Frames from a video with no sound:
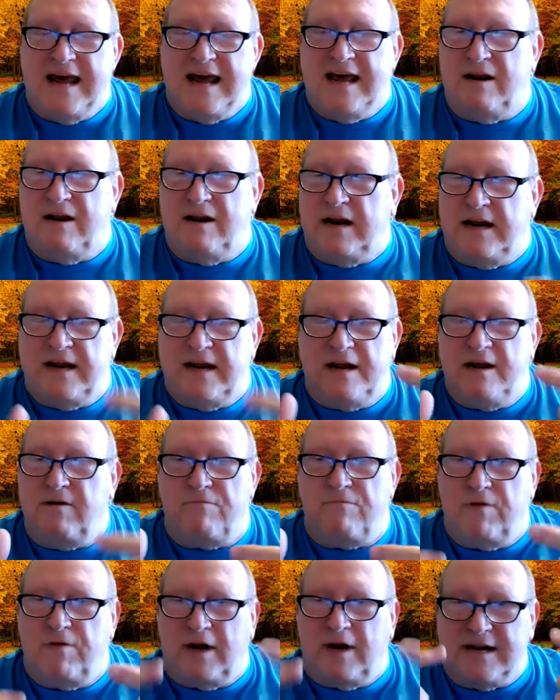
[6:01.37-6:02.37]
it
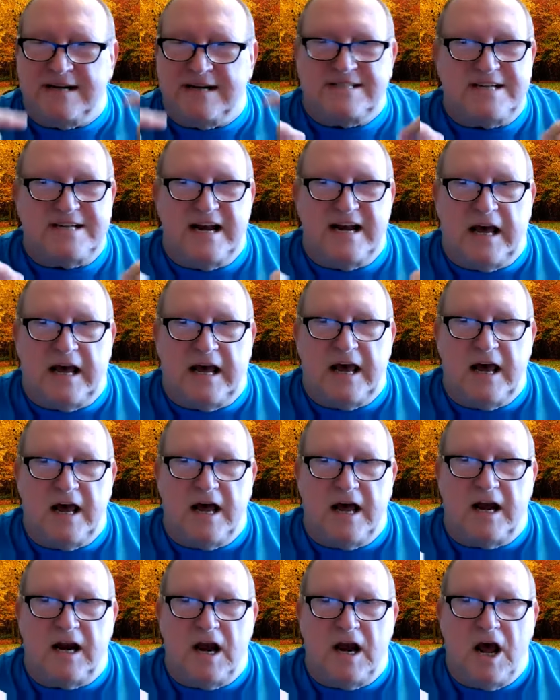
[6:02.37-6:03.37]
didn't really sink
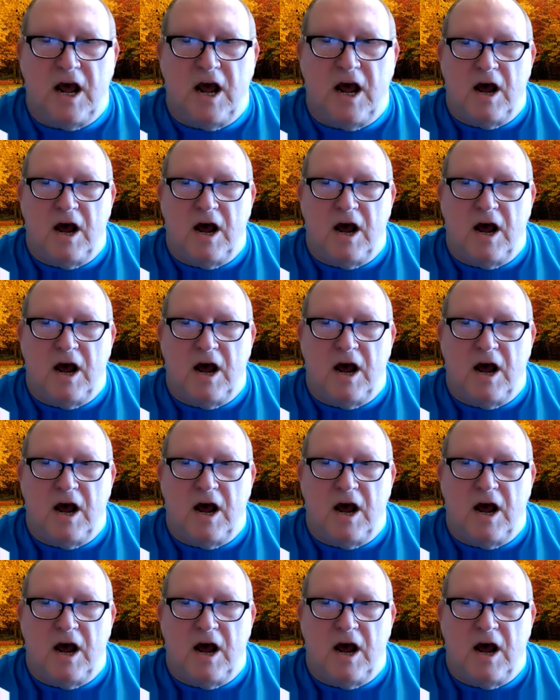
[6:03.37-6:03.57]
in